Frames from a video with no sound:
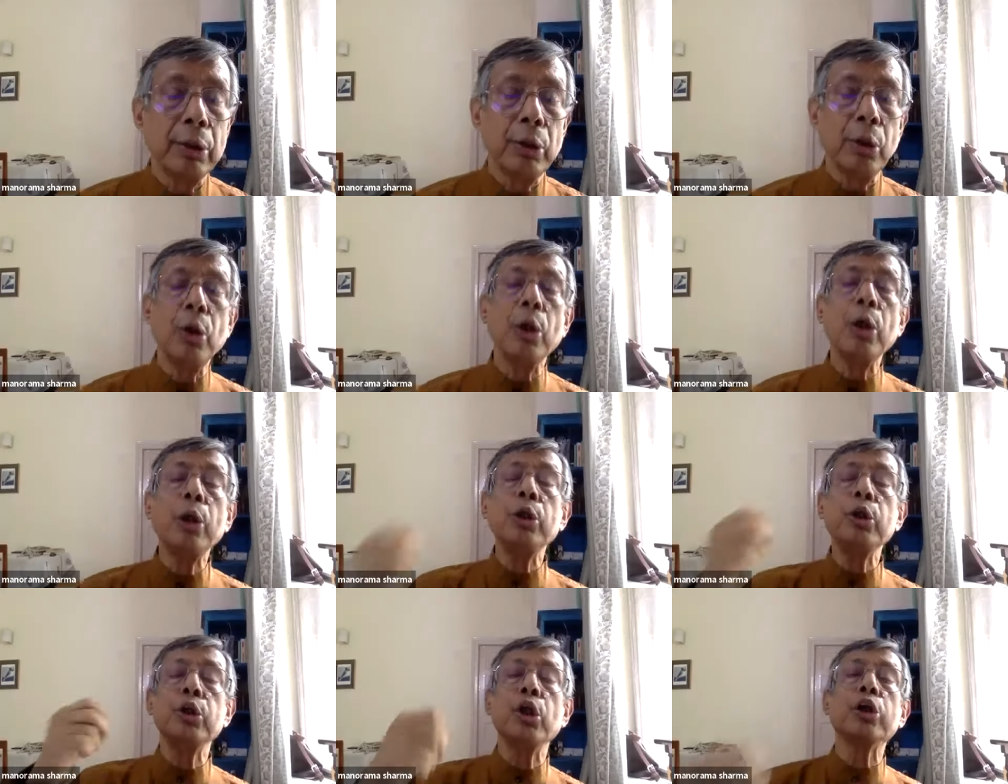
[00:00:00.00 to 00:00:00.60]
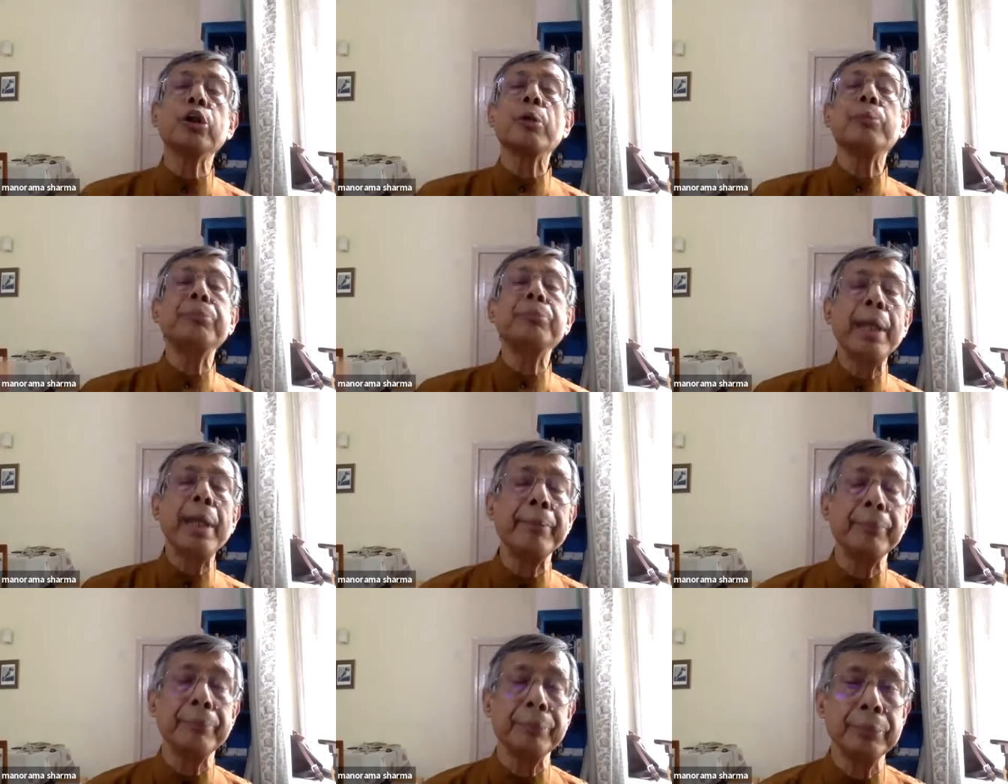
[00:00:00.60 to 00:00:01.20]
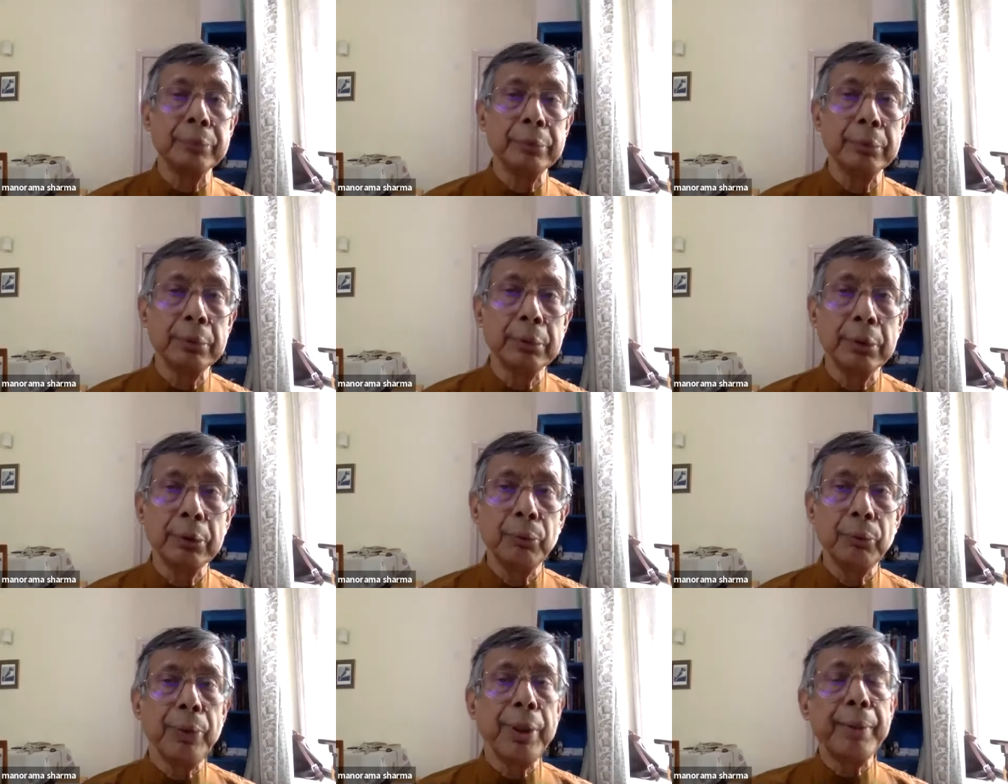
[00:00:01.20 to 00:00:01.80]
Whole lot of them
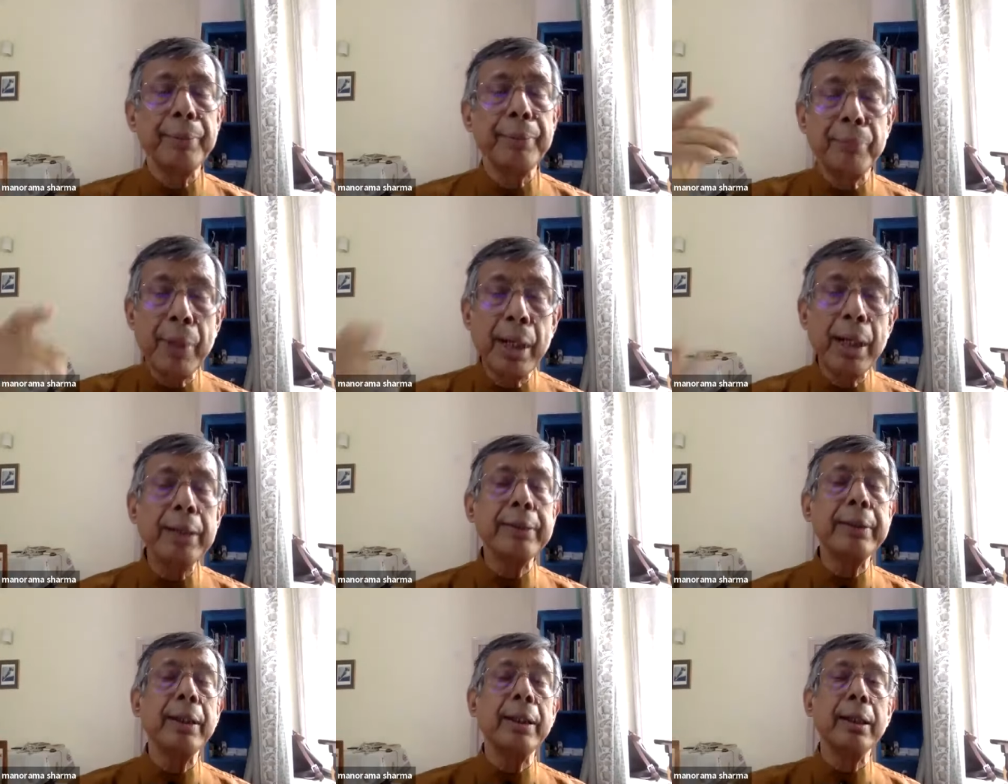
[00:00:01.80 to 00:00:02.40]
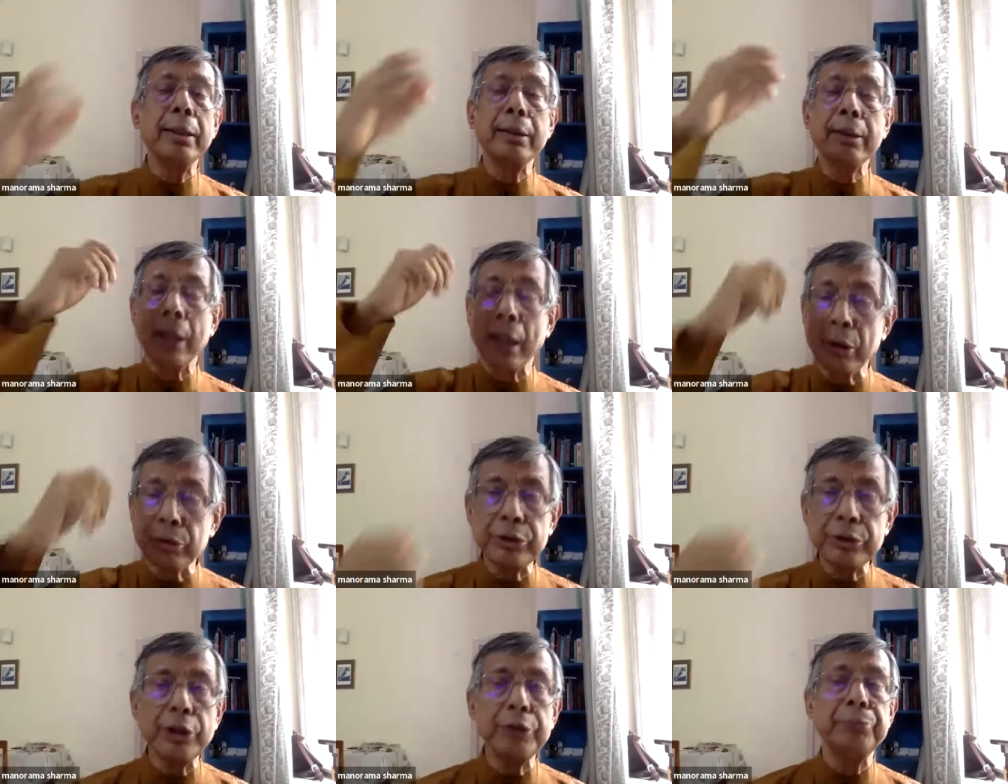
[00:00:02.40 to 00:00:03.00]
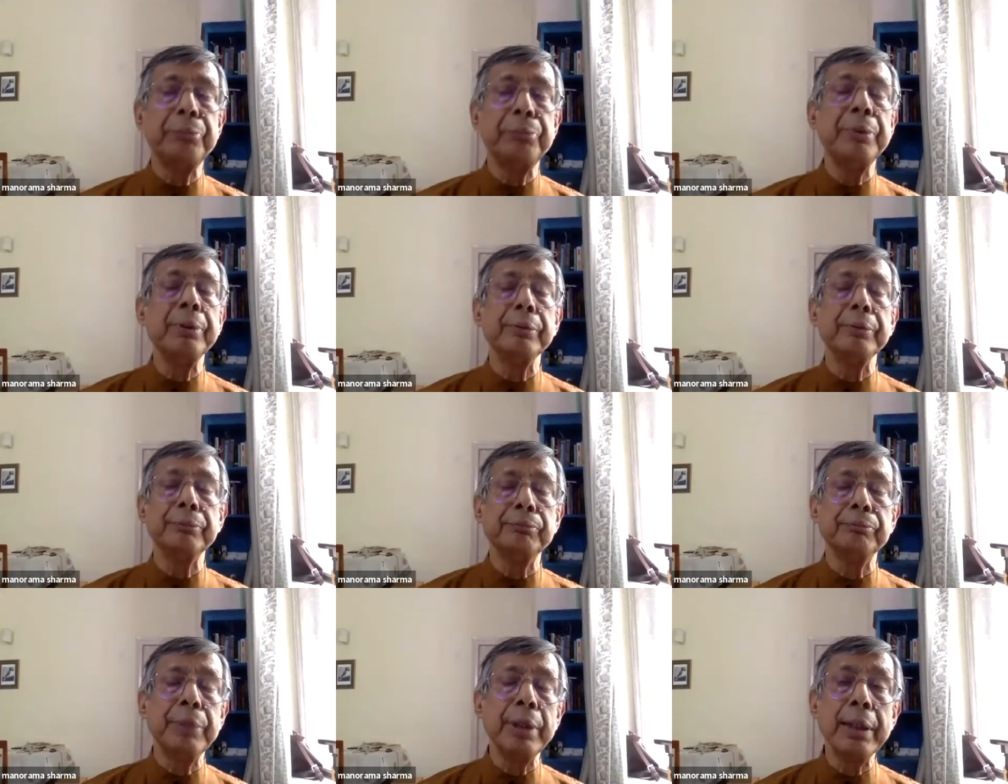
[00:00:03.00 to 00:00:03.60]
were murdered, houses
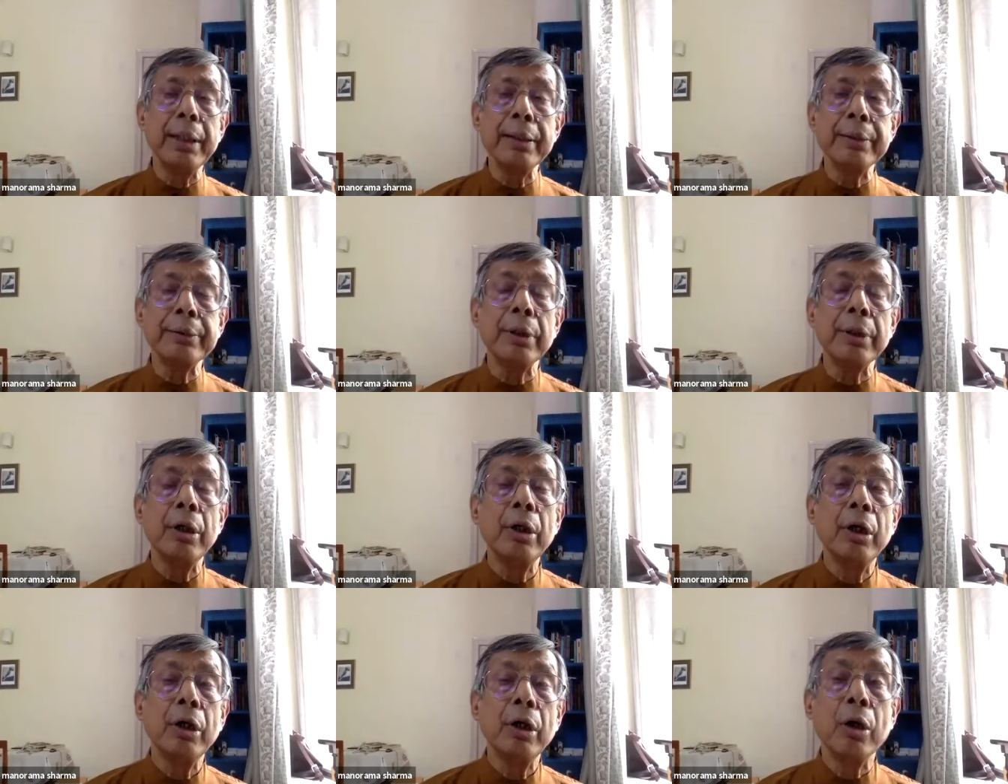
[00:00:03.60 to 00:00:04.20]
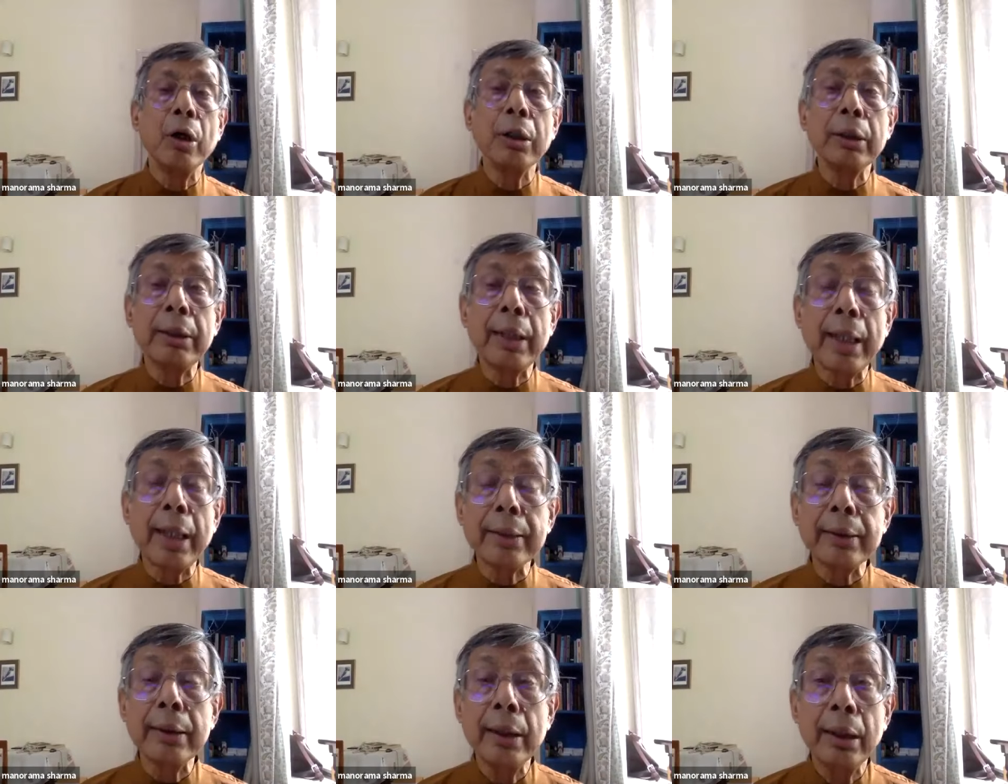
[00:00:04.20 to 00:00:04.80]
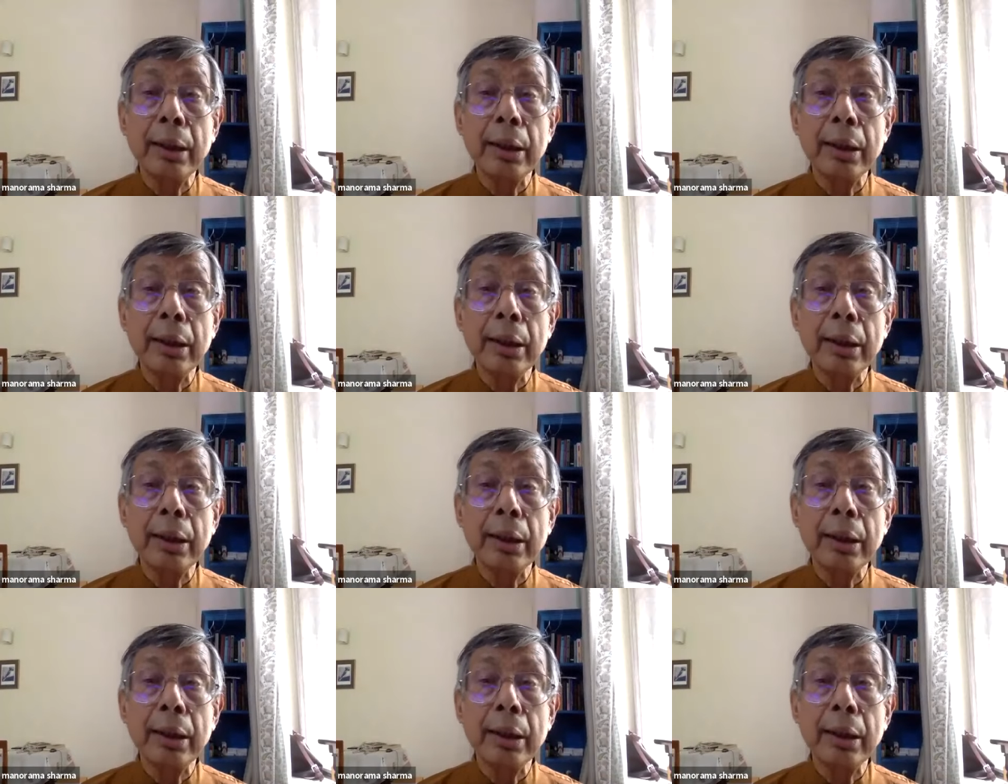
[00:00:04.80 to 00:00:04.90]
burned, all that,